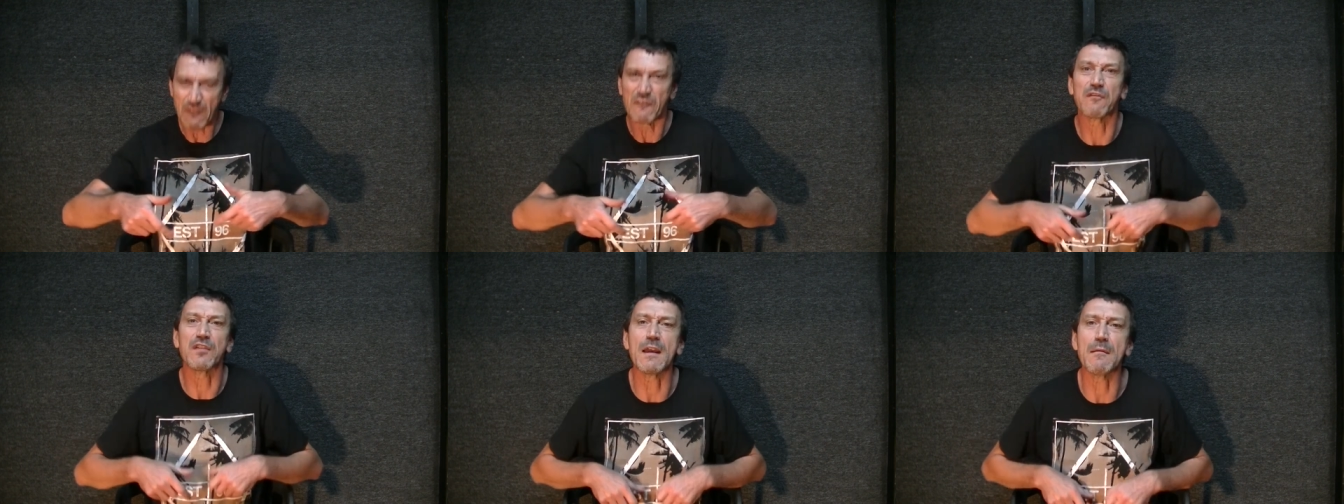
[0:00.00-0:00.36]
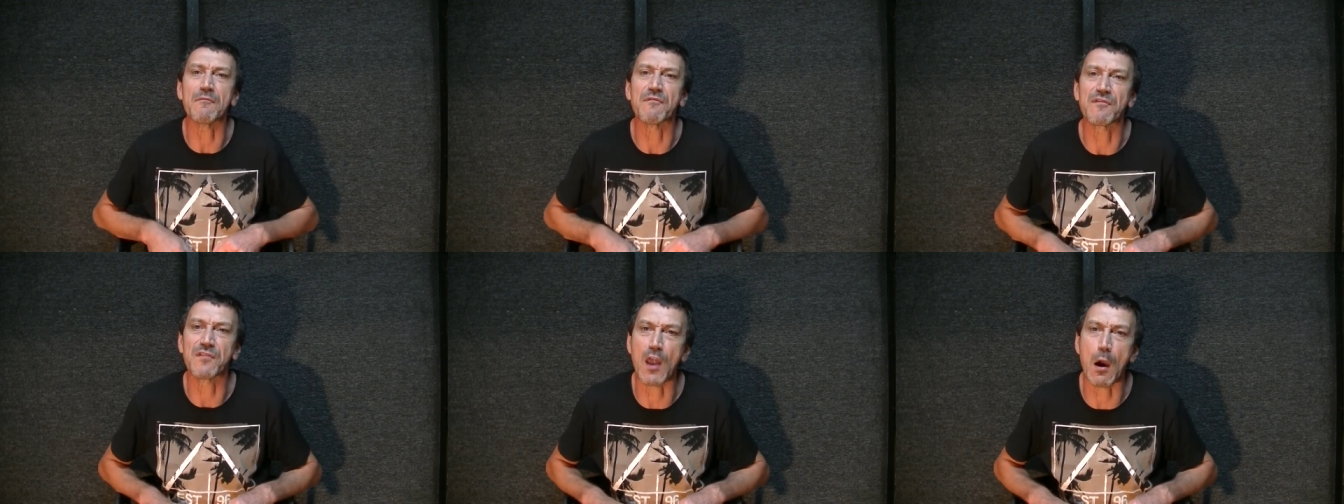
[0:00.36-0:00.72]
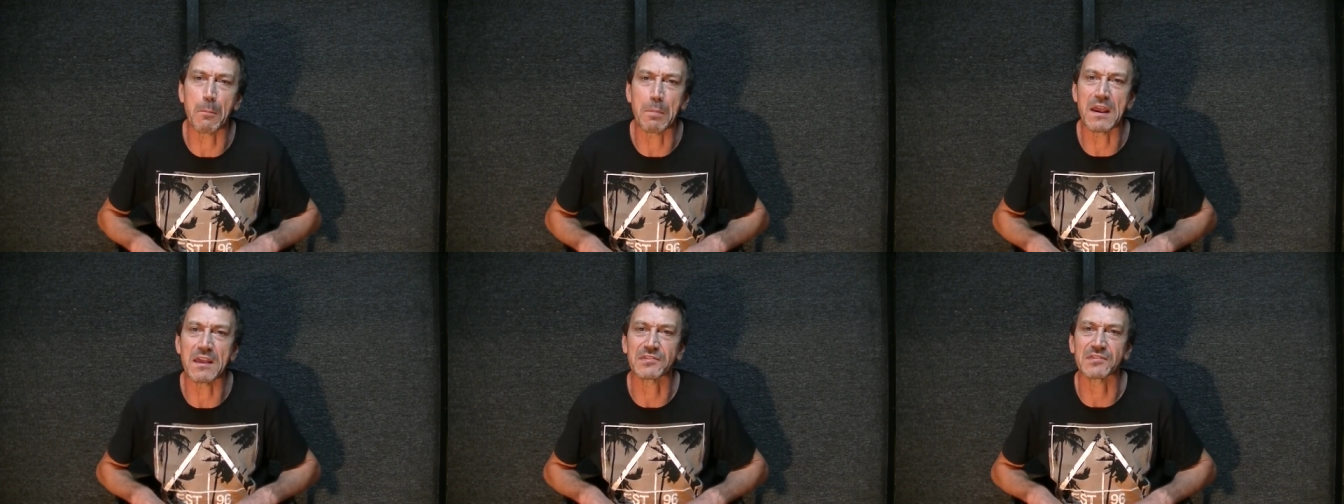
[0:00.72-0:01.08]

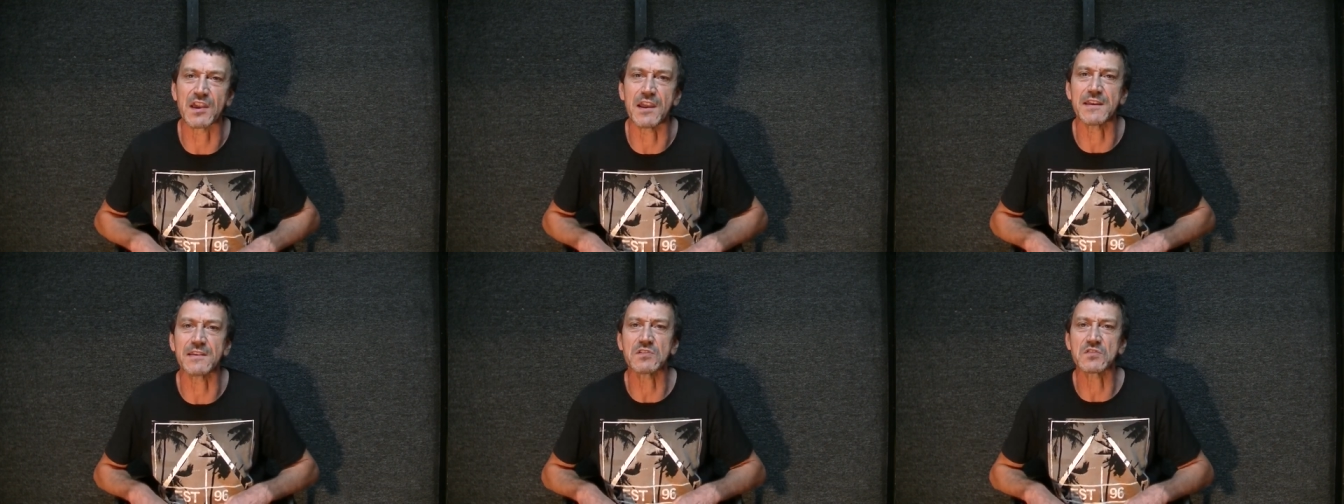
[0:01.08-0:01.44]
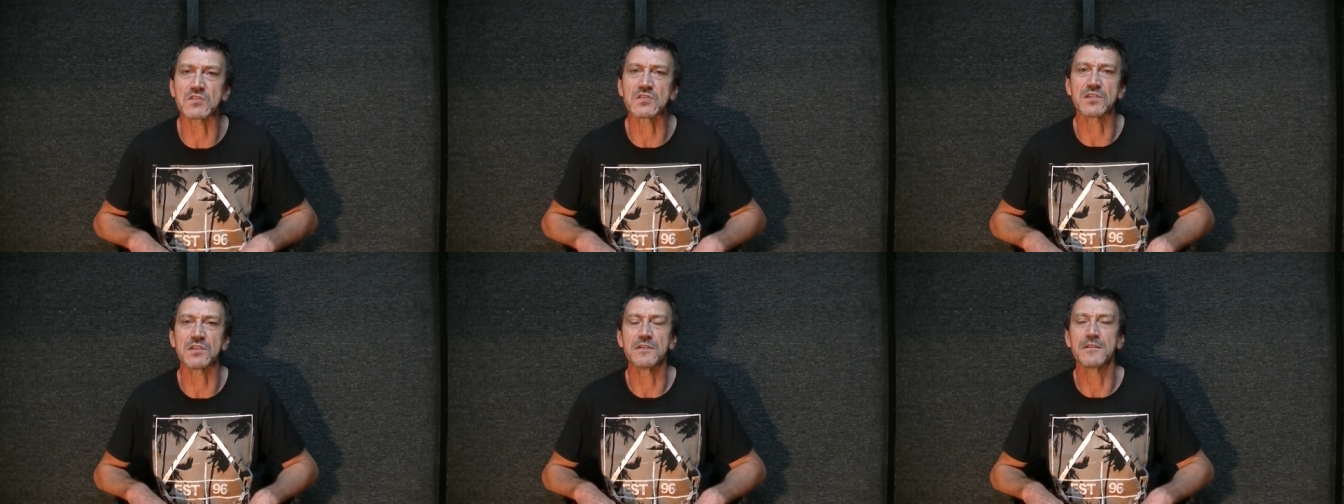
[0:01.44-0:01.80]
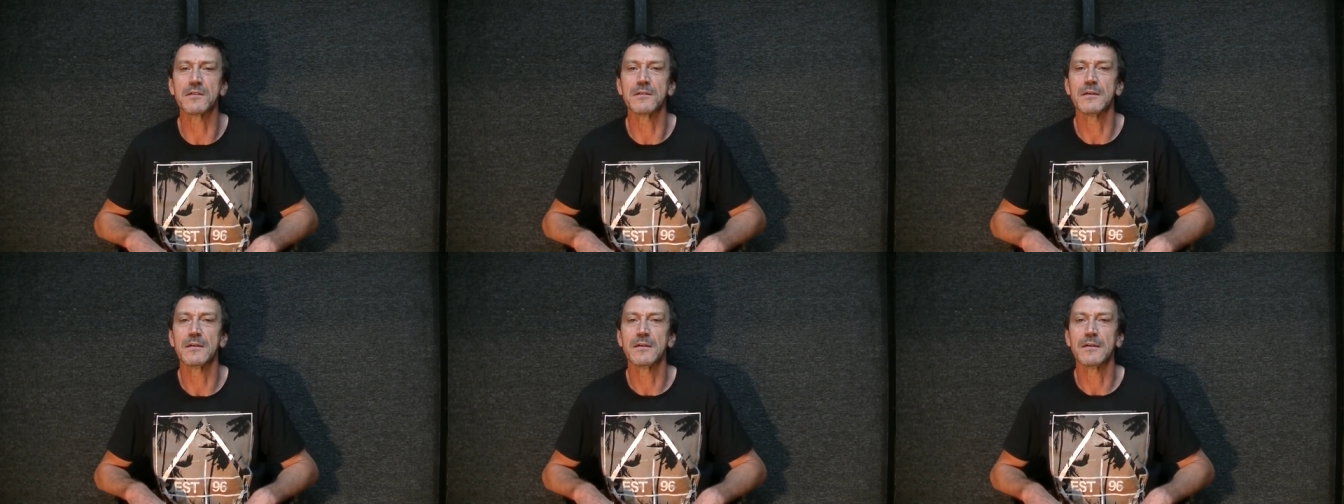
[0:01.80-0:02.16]
flip-floppy things.
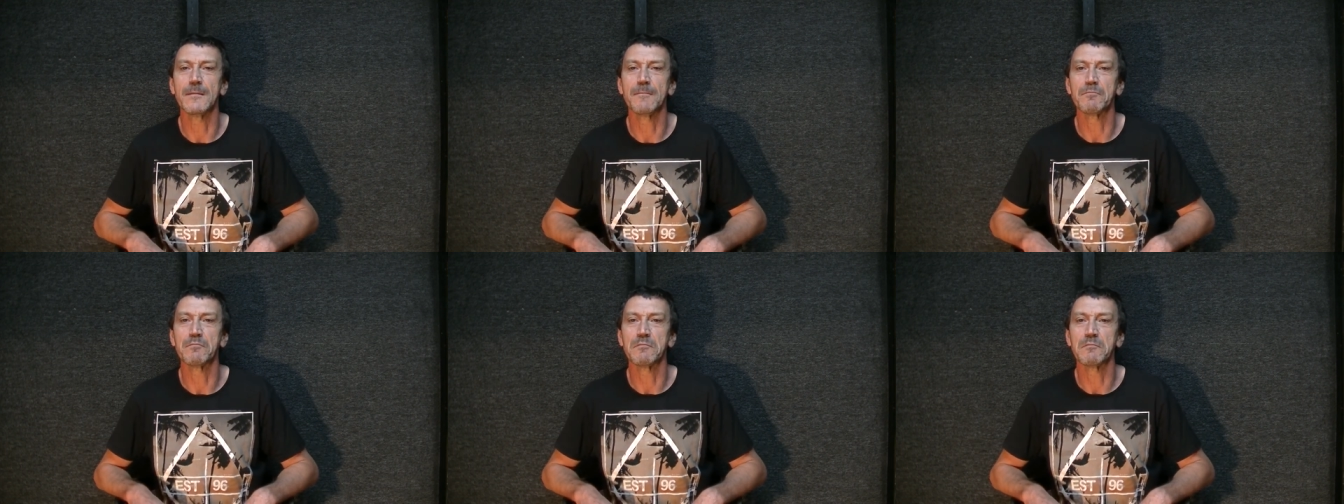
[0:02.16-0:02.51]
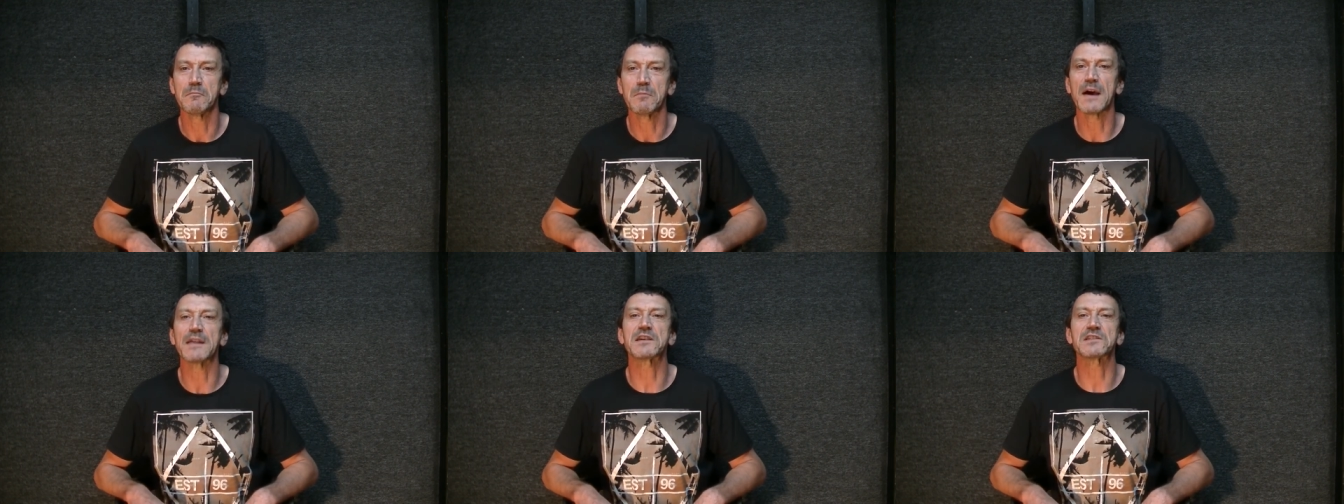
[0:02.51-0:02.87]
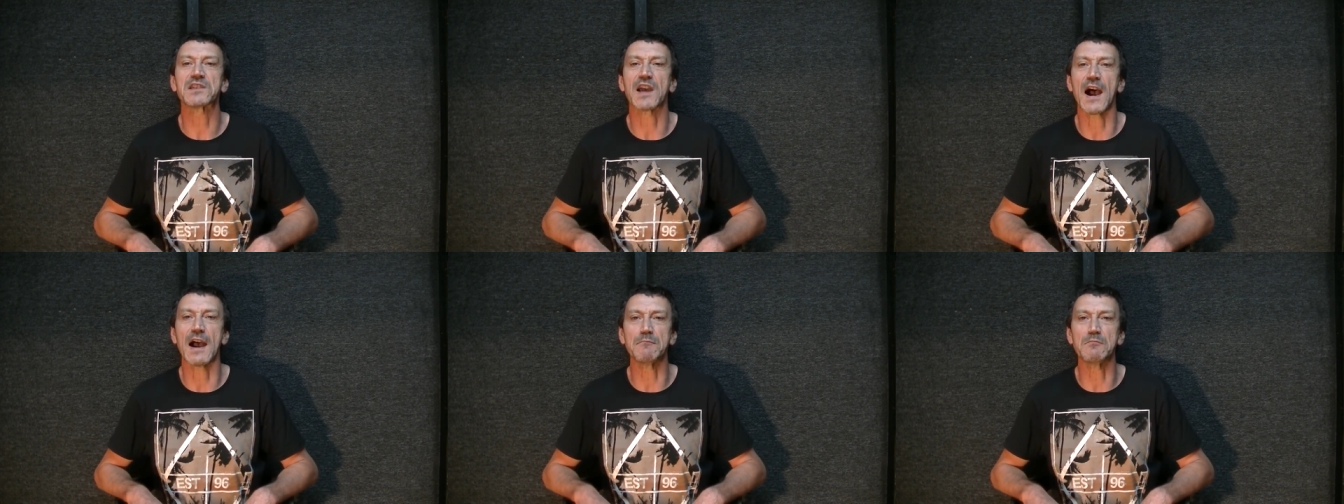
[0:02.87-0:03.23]
By the
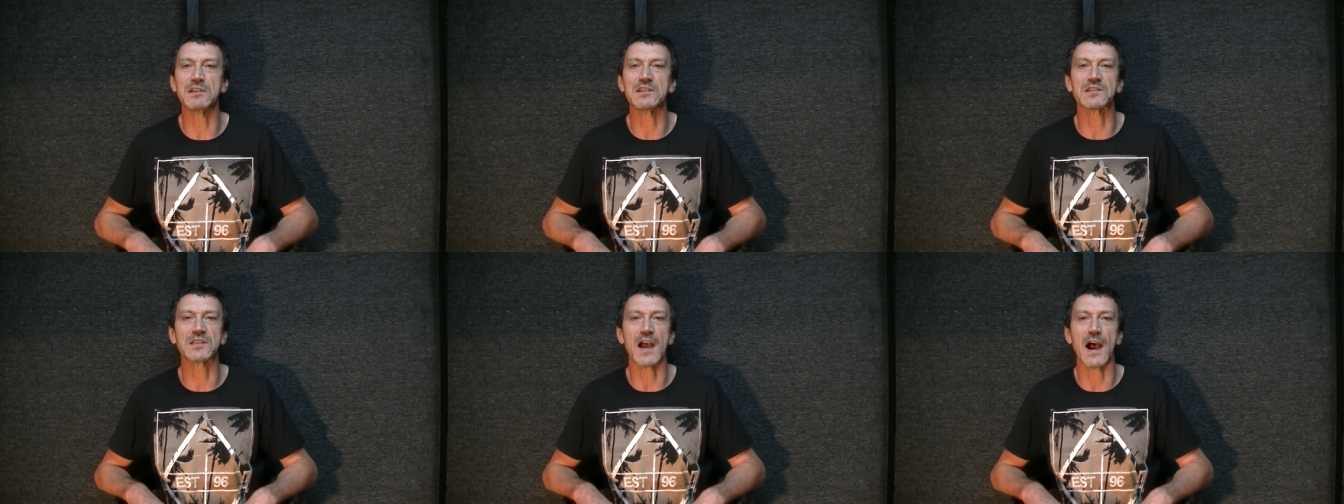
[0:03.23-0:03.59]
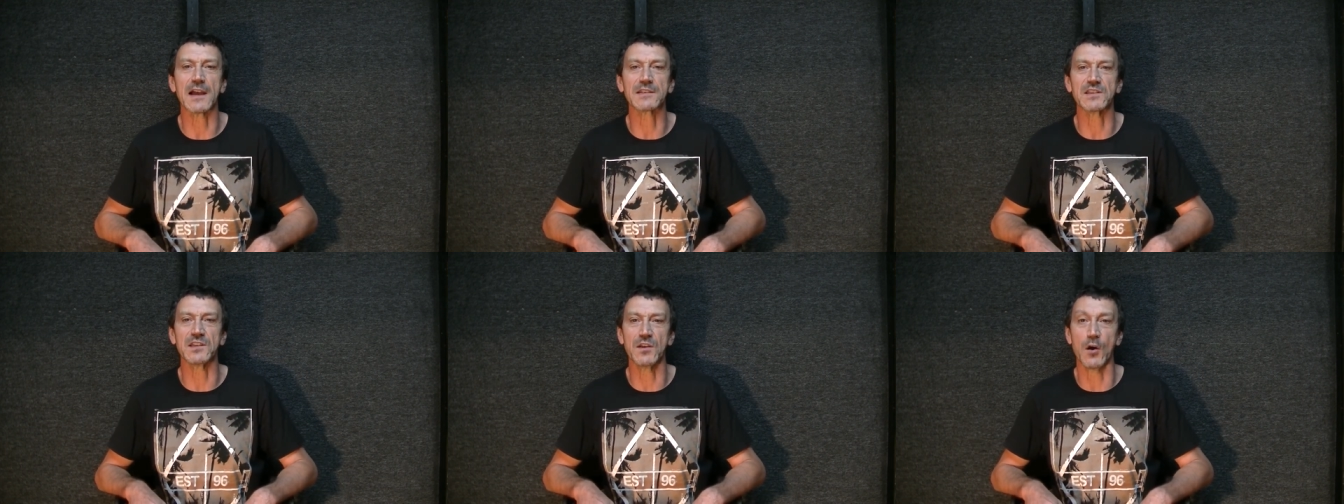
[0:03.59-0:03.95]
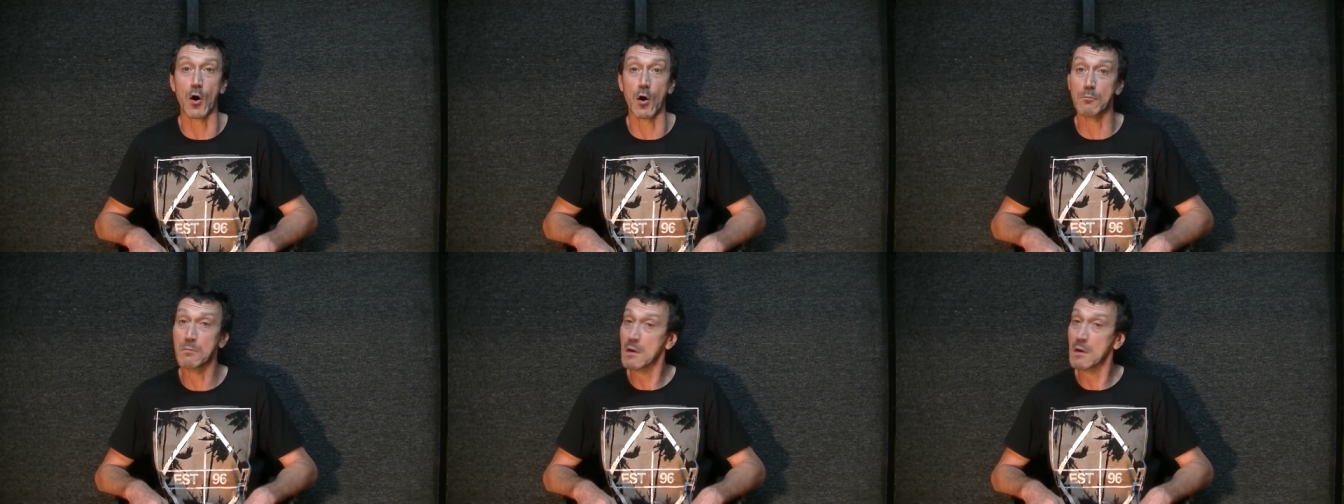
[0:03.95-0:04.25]
time we started home,